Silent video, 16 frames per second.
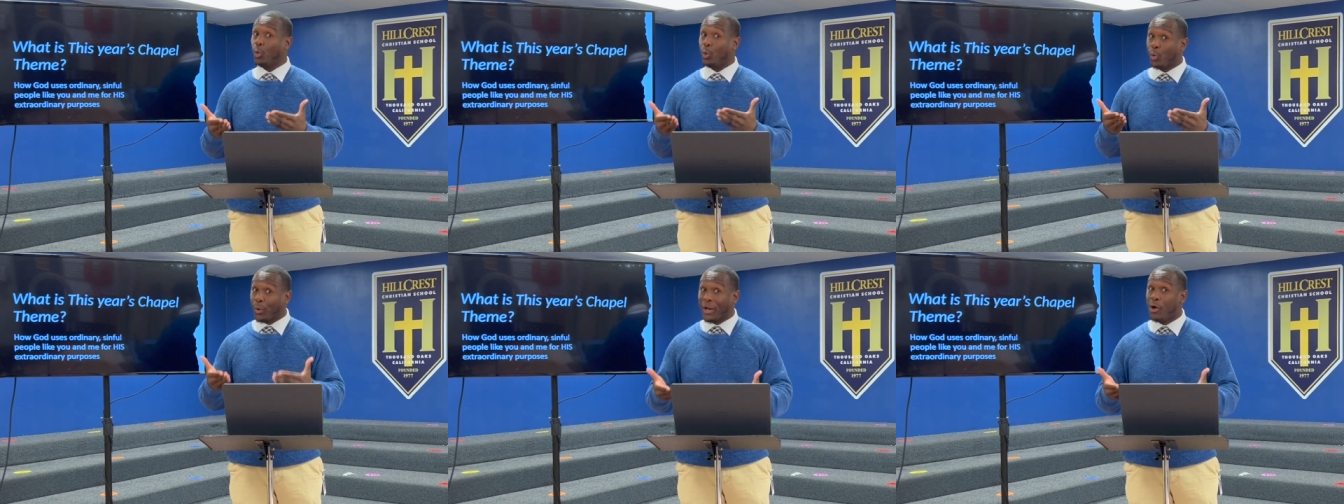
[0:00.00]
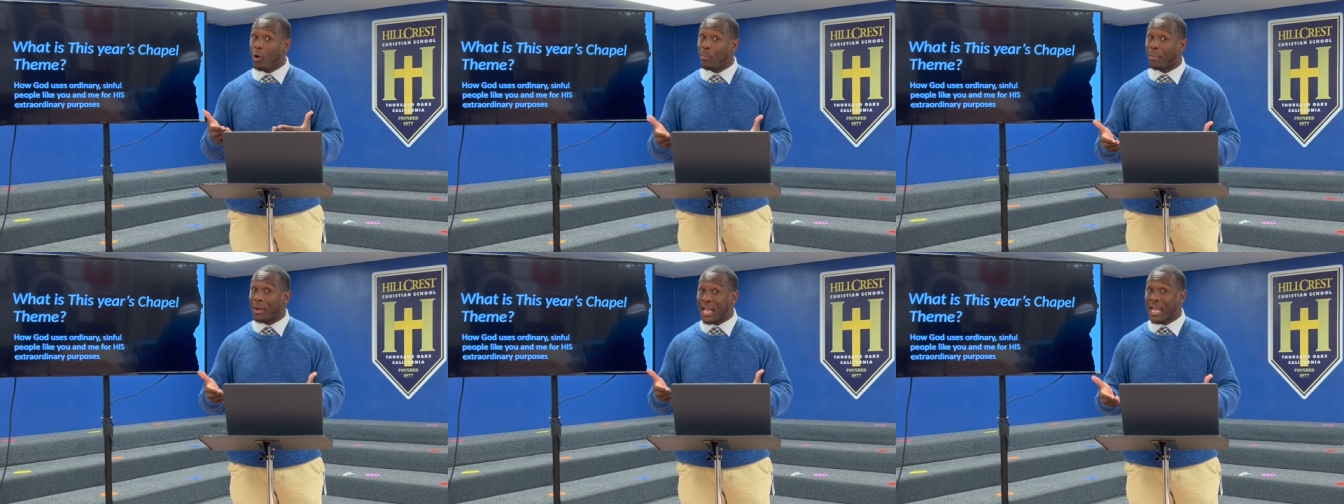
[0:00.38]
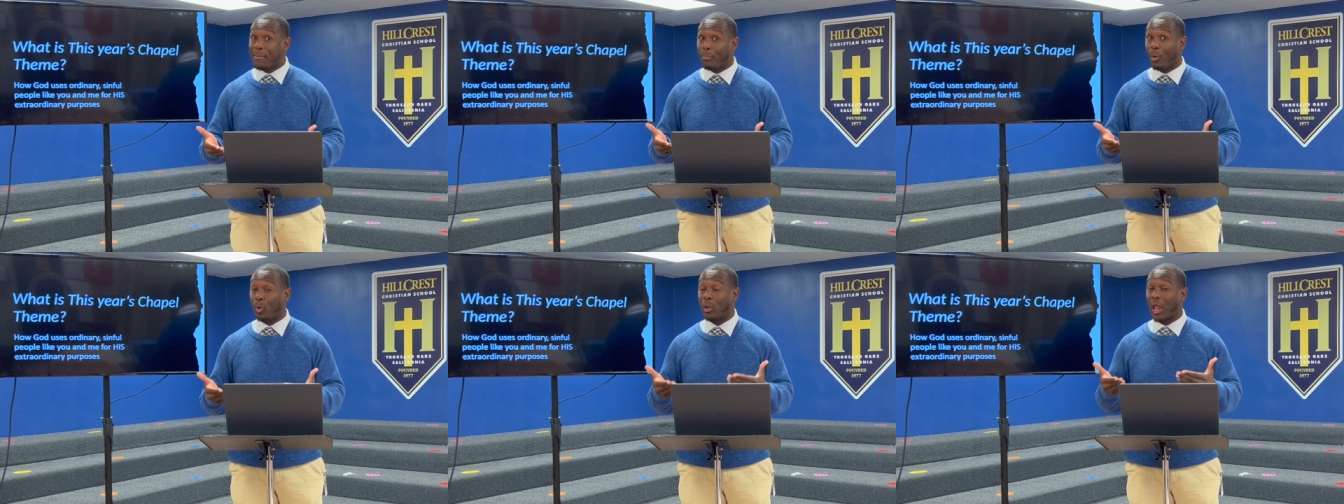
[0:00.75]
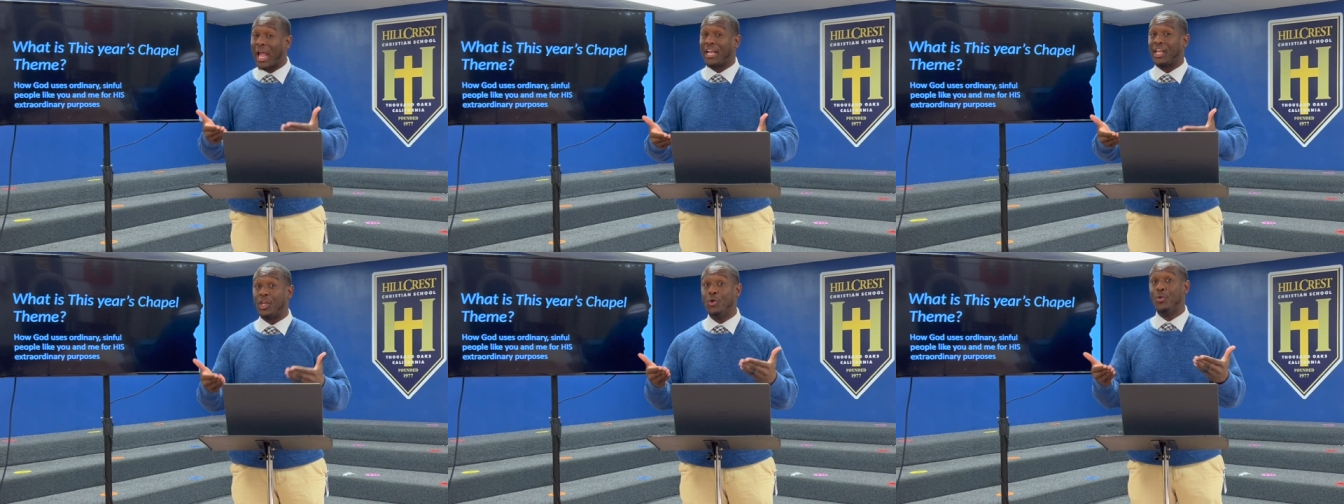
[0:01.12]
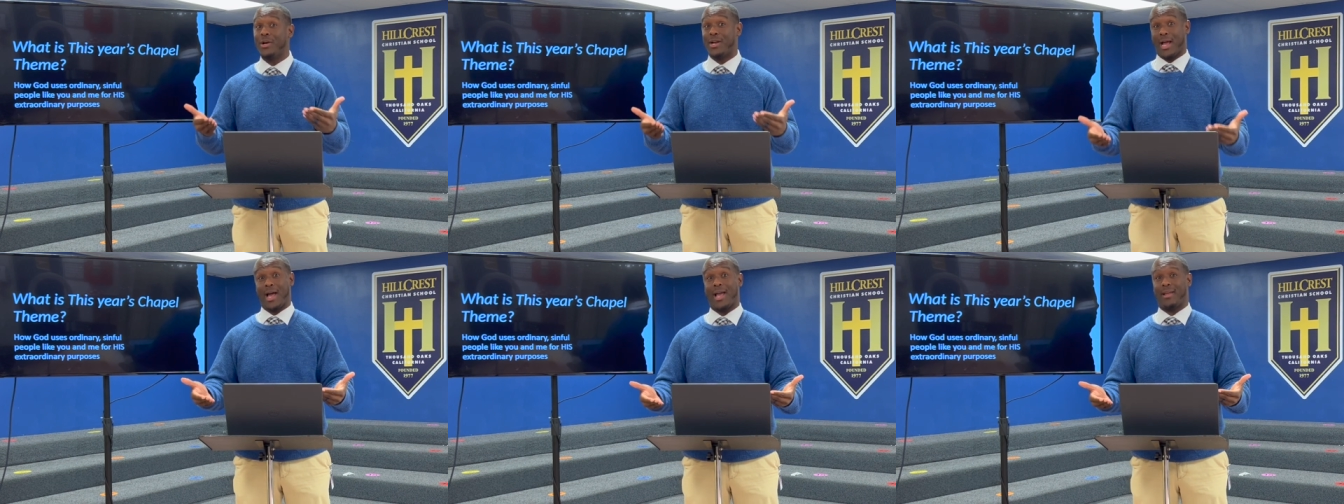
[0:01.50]
real people like you
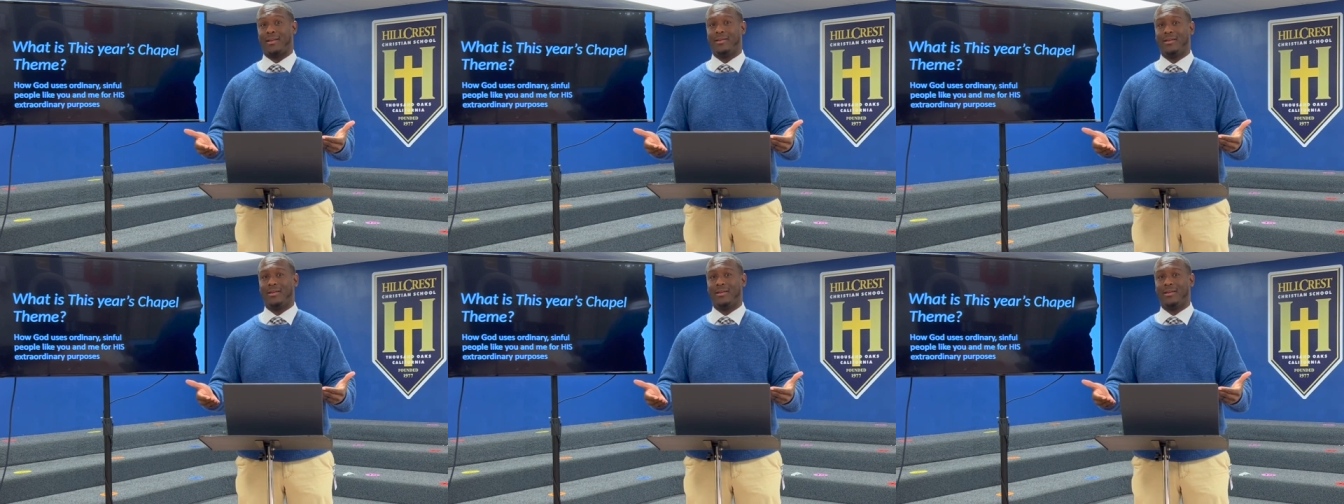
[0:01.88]
and I,